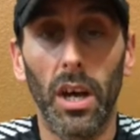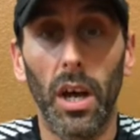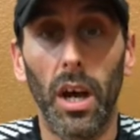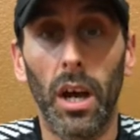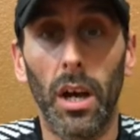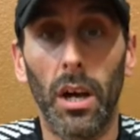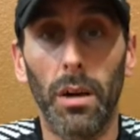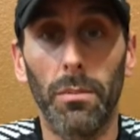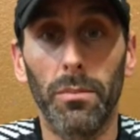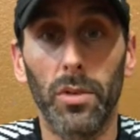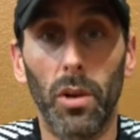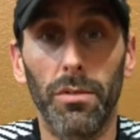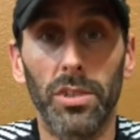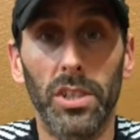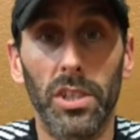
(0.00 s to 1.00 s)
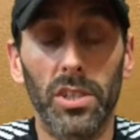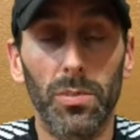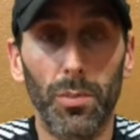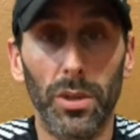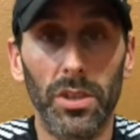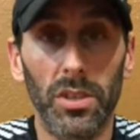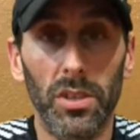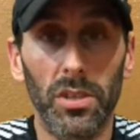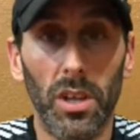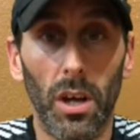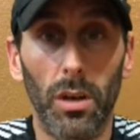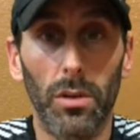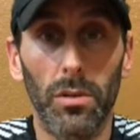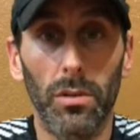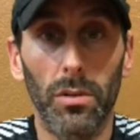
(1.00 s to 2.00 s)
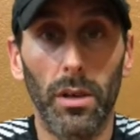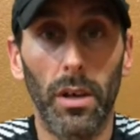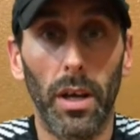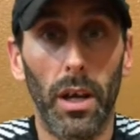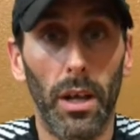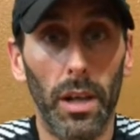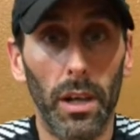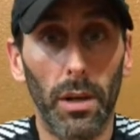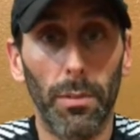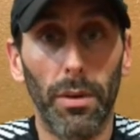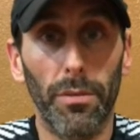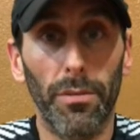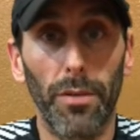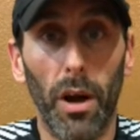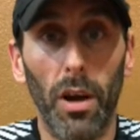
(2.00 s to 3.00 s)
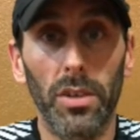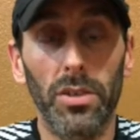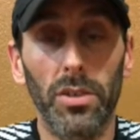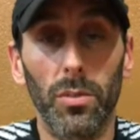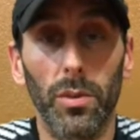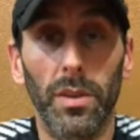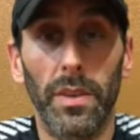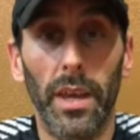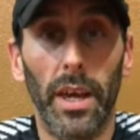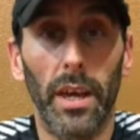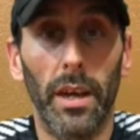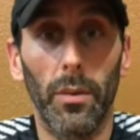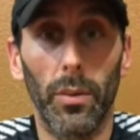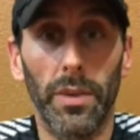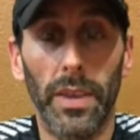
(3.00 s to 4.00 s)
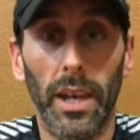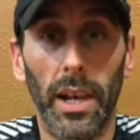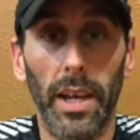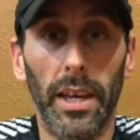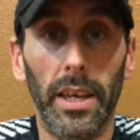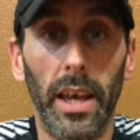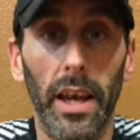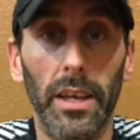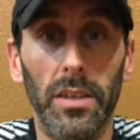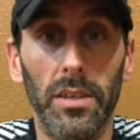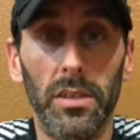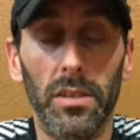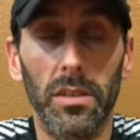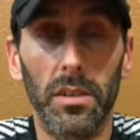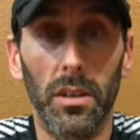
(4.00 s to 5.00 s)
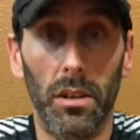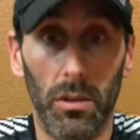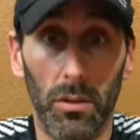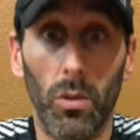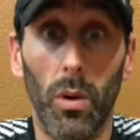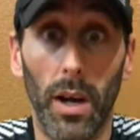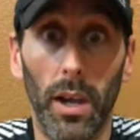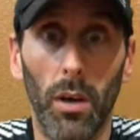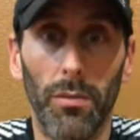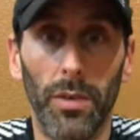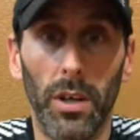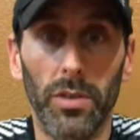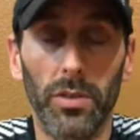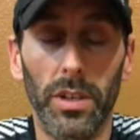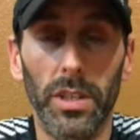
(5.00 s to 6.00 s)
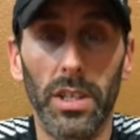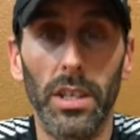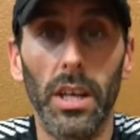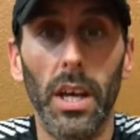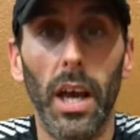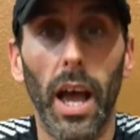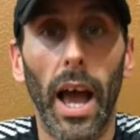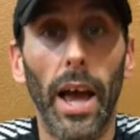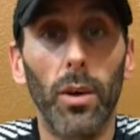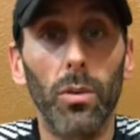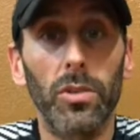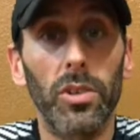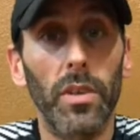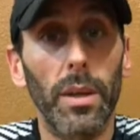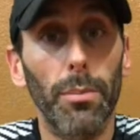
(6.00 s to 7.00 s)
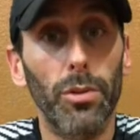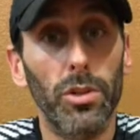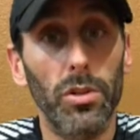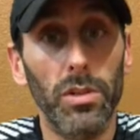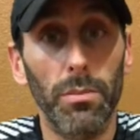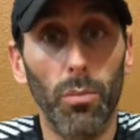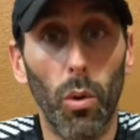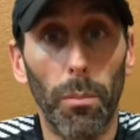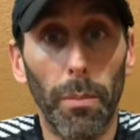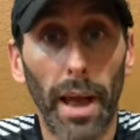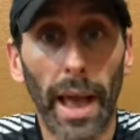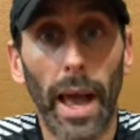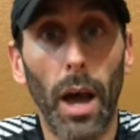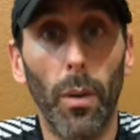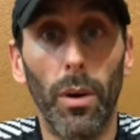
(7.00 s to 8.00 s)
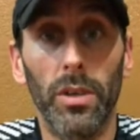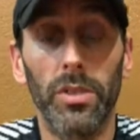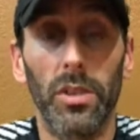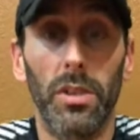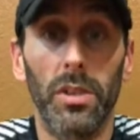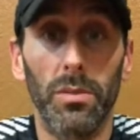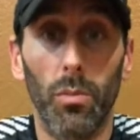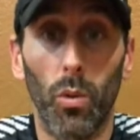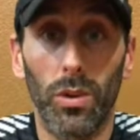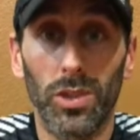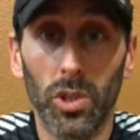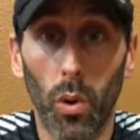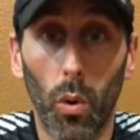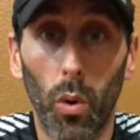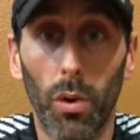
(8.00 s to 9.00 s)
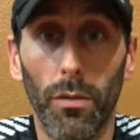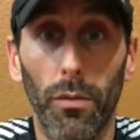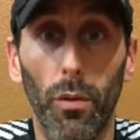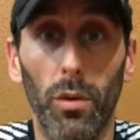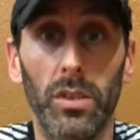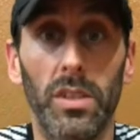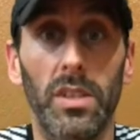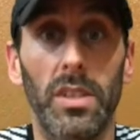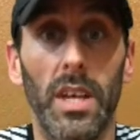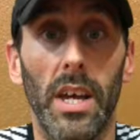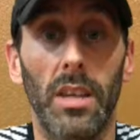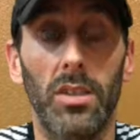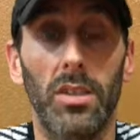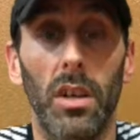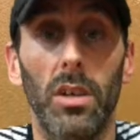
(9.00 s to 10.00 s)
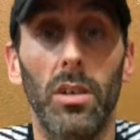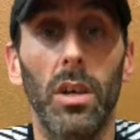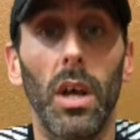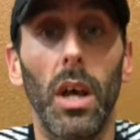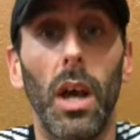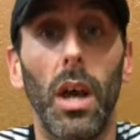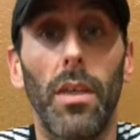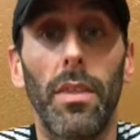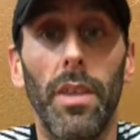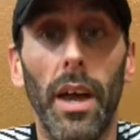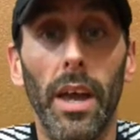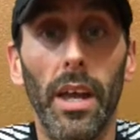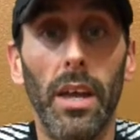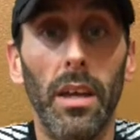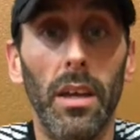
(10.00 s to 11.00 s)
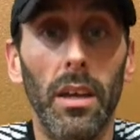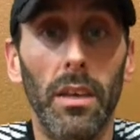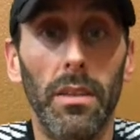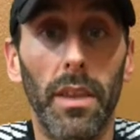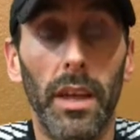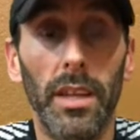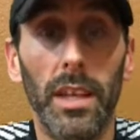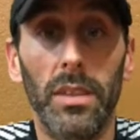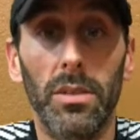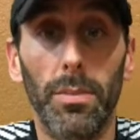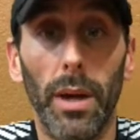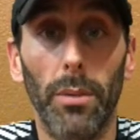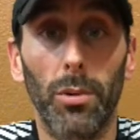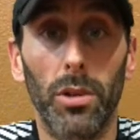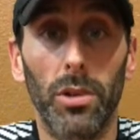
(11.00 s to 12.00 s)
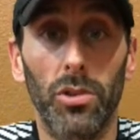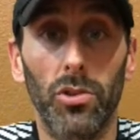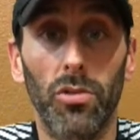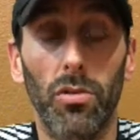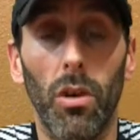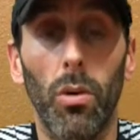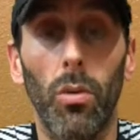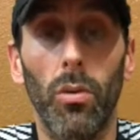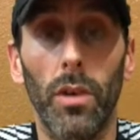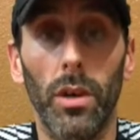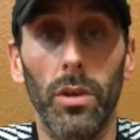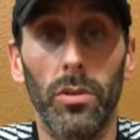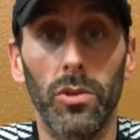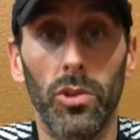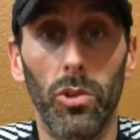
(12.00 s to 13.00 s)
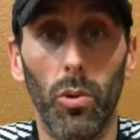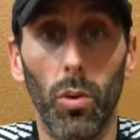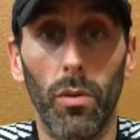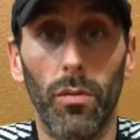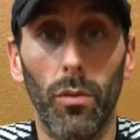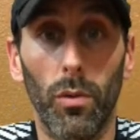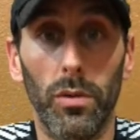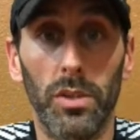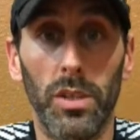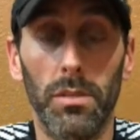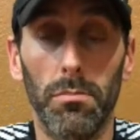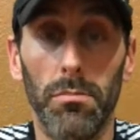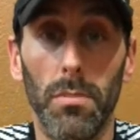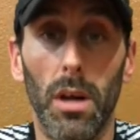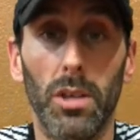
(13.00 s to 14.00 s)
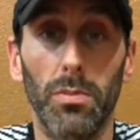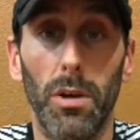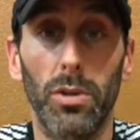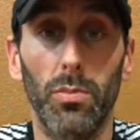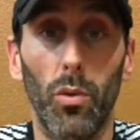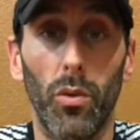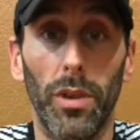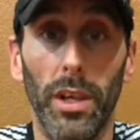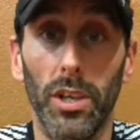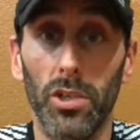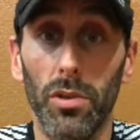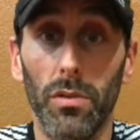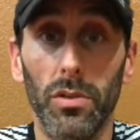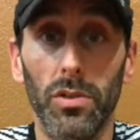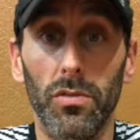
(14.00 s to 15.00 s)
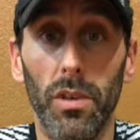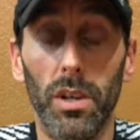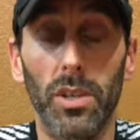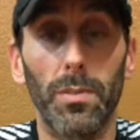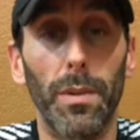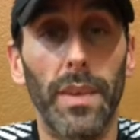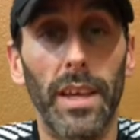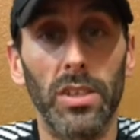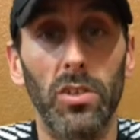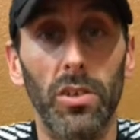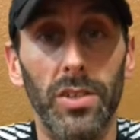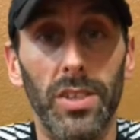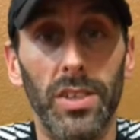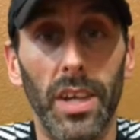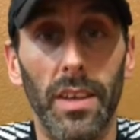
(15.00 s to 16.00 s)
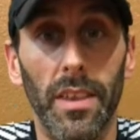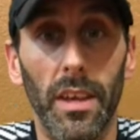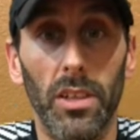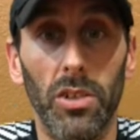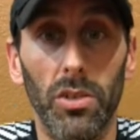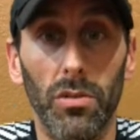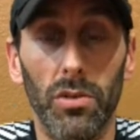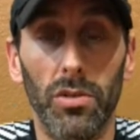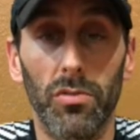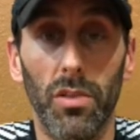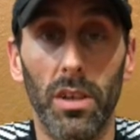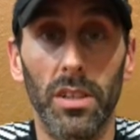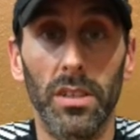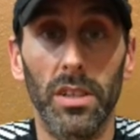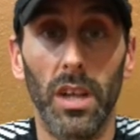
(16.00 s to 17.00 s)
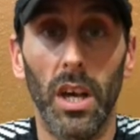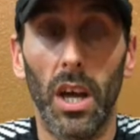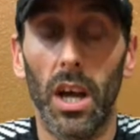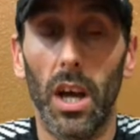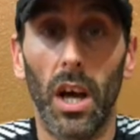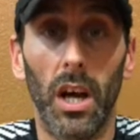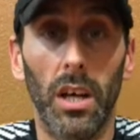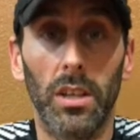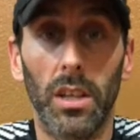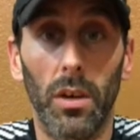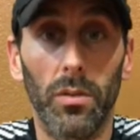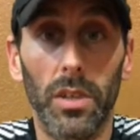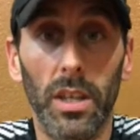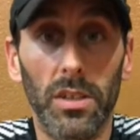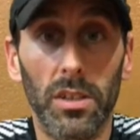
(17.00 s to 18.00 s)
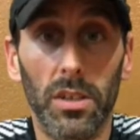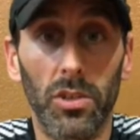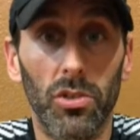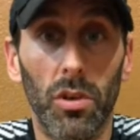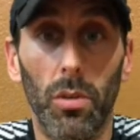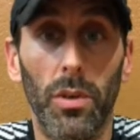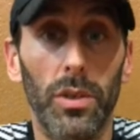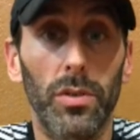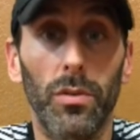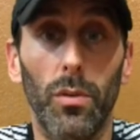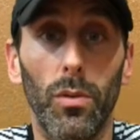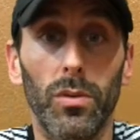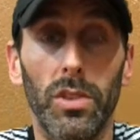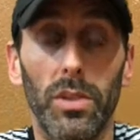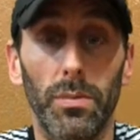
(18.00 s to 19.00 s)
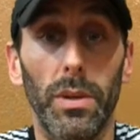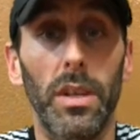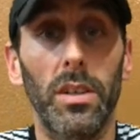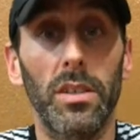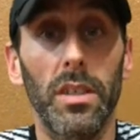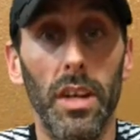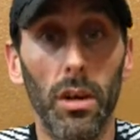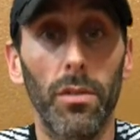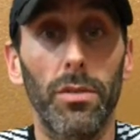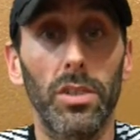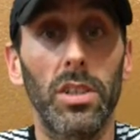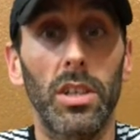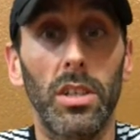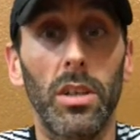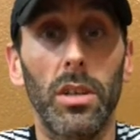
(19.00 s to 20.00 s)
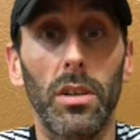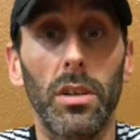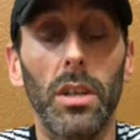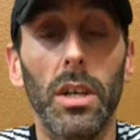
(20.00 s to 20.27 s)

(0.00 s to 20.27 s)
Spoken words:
Obviously, sprinters go a little bit faster with their leg cadence, quite a lot faster actually, and also they're producing more power, so there's more torque forces there. So they need to be able to control those torque forces much more than endurance runners. But that's not to say that endurance runners don't need to control those forces, because they obviously do.